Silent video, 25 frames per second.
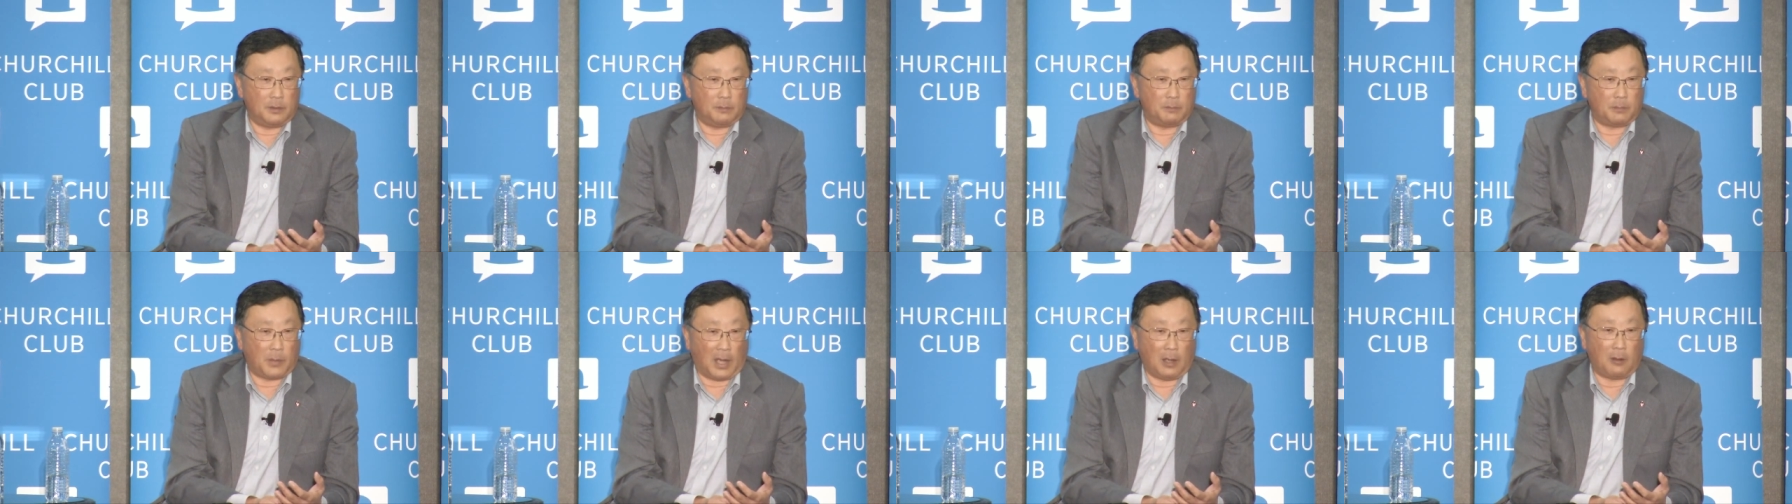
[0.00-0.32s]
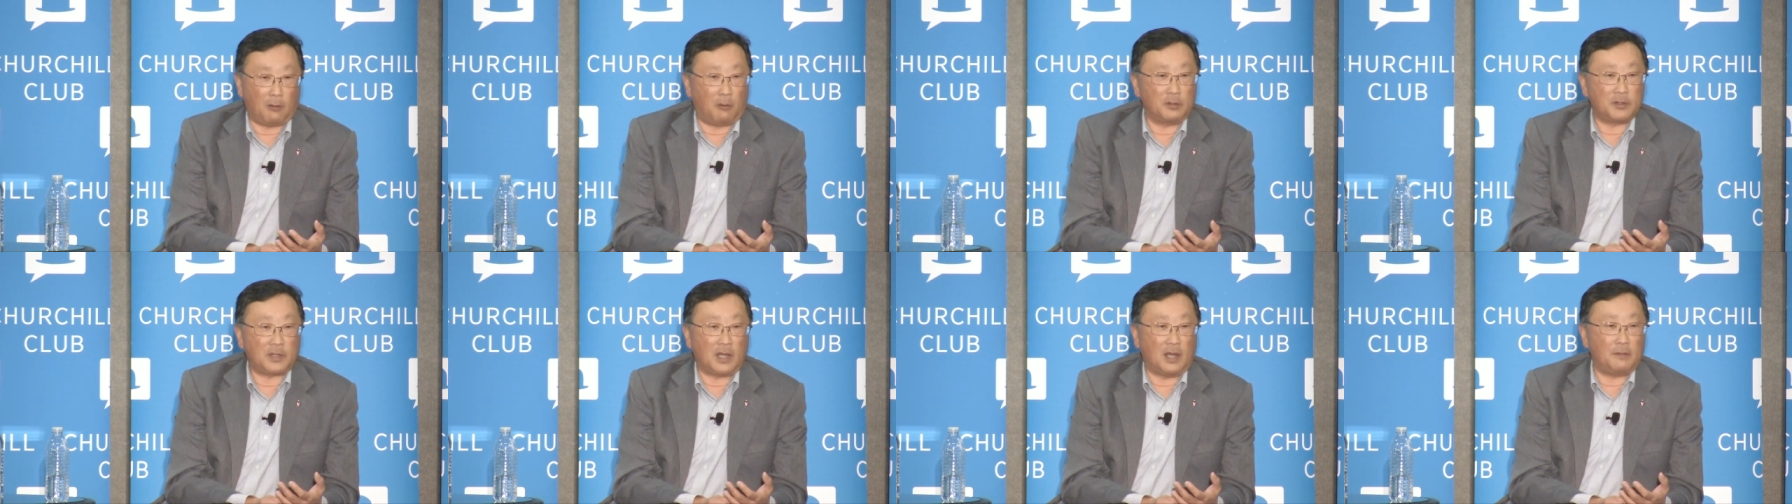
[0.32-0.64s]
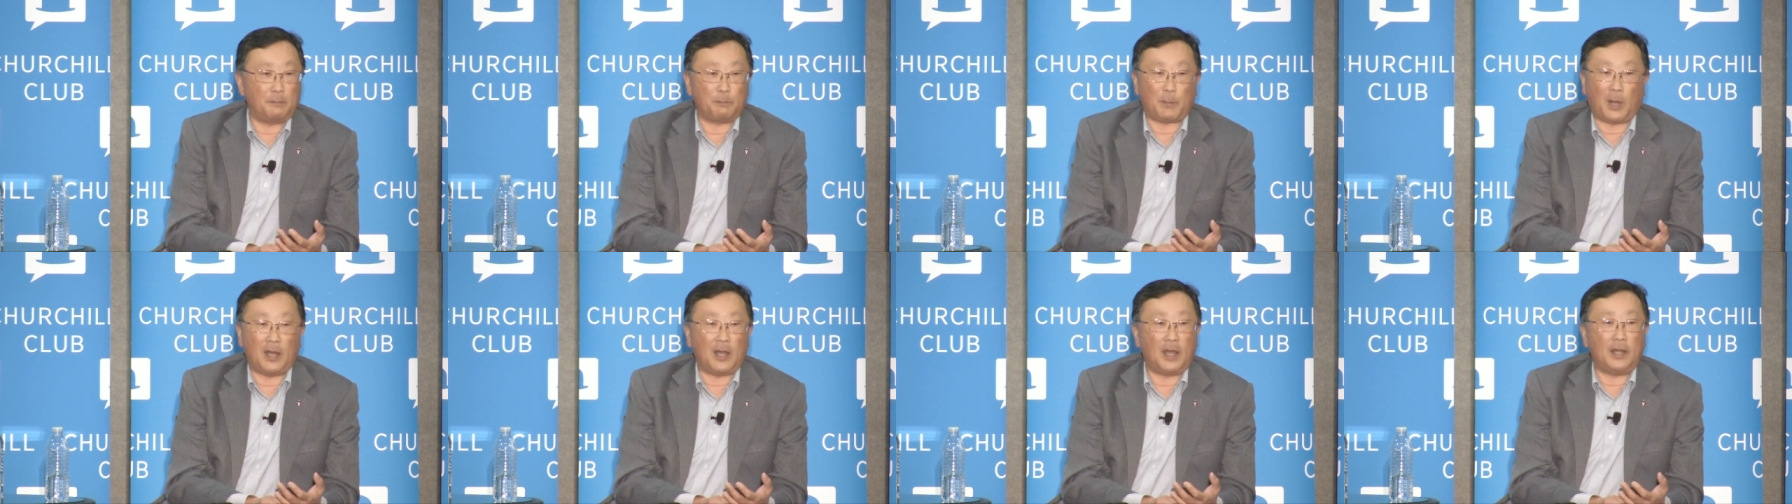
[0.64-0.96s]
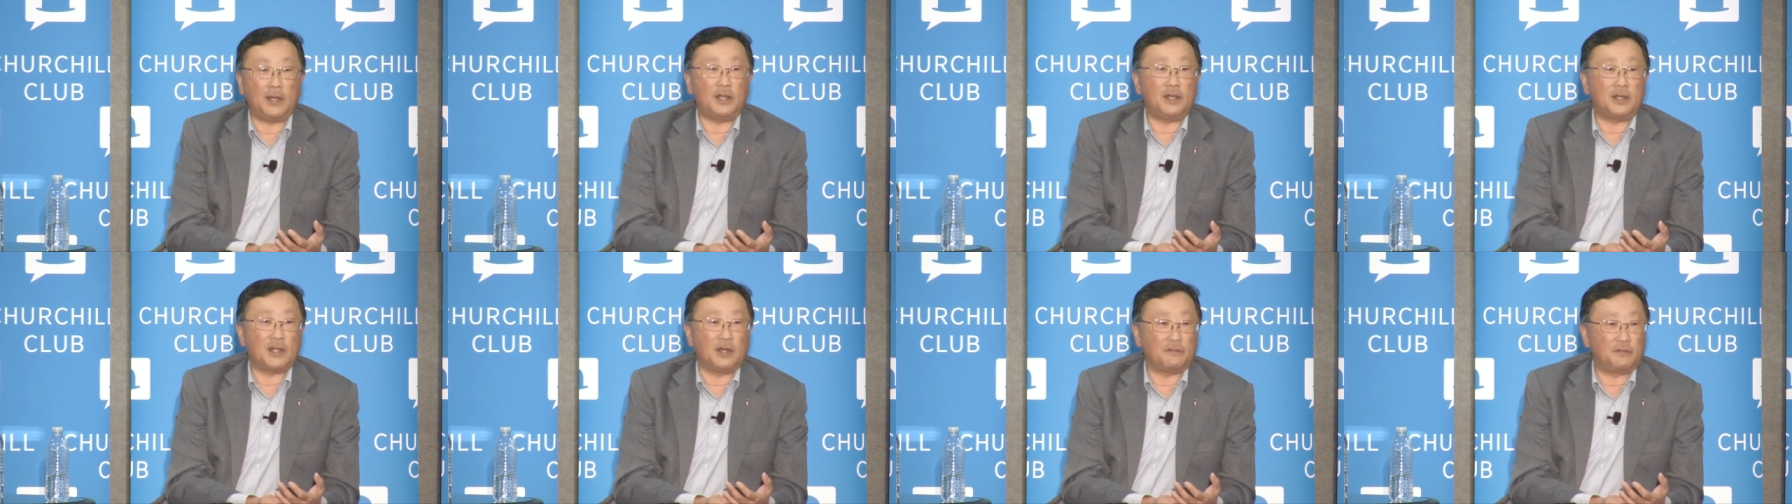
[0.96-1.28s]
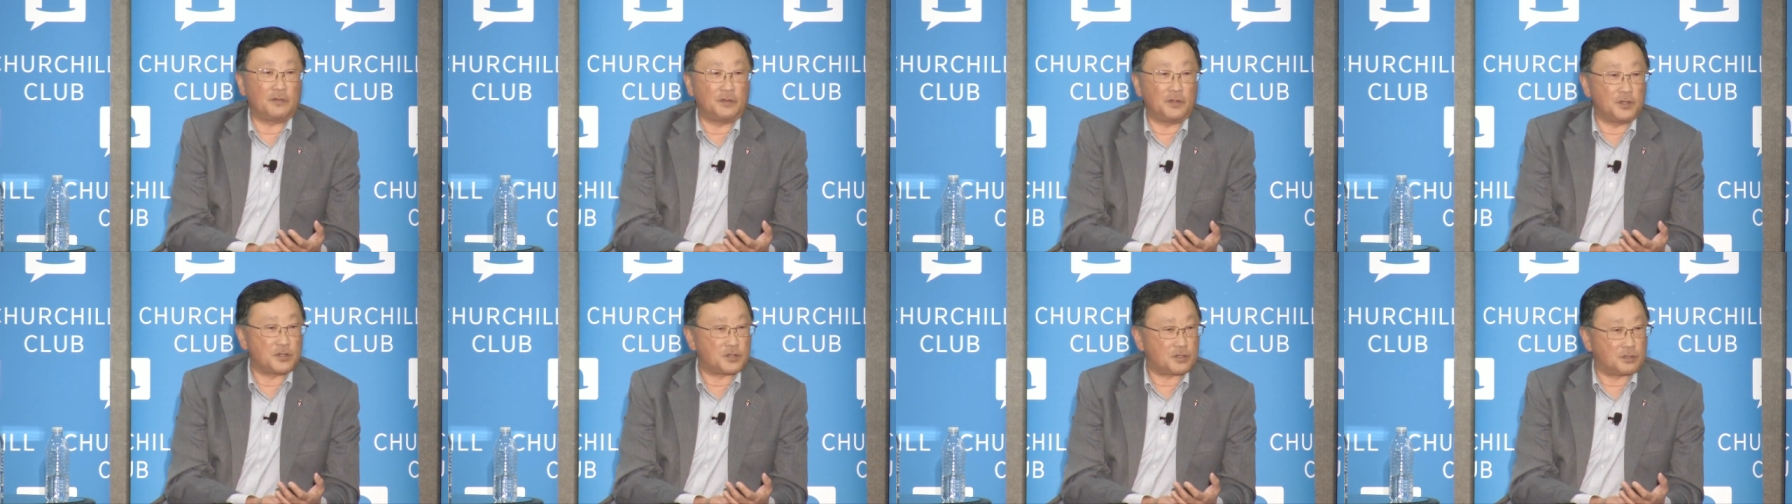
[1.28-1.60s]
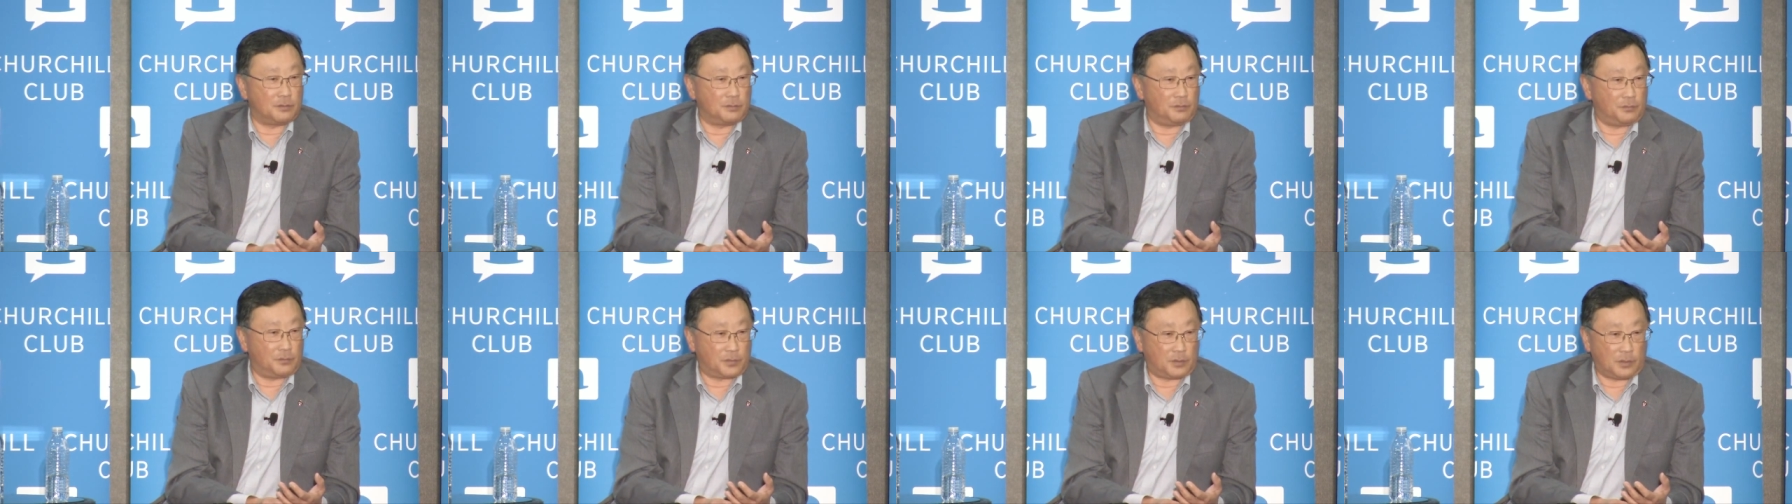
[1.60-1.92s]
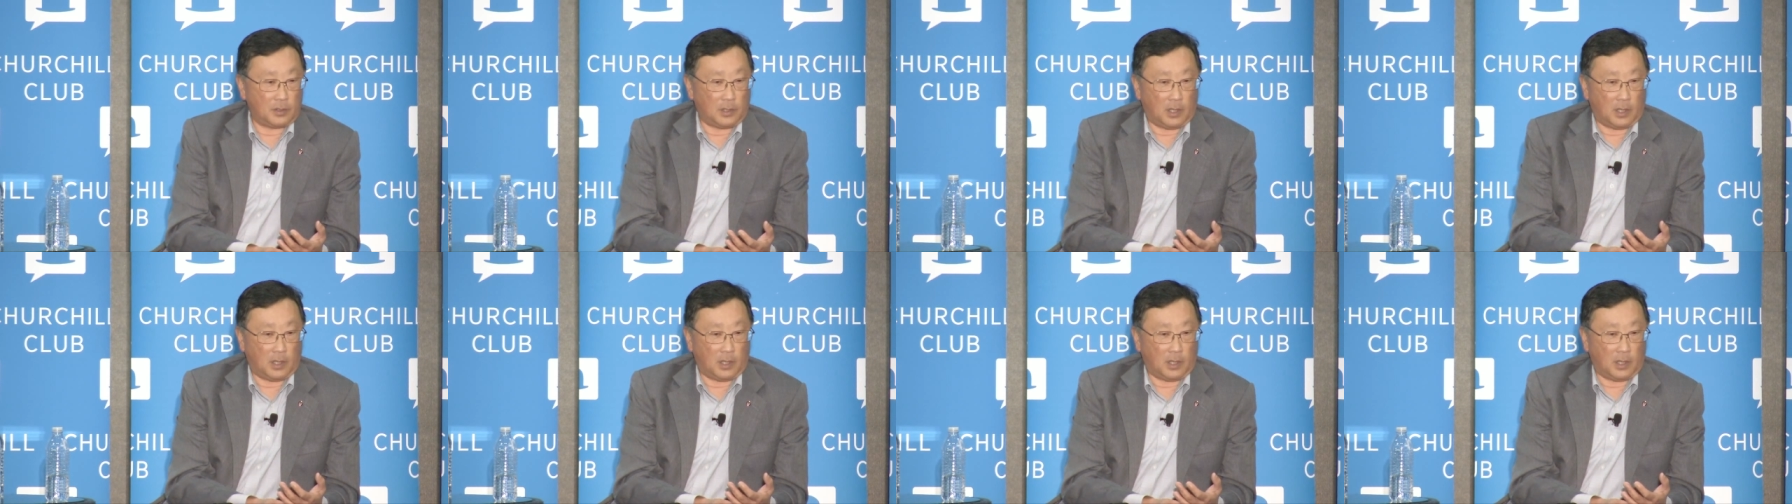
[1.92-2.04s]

by all that, by any definitions,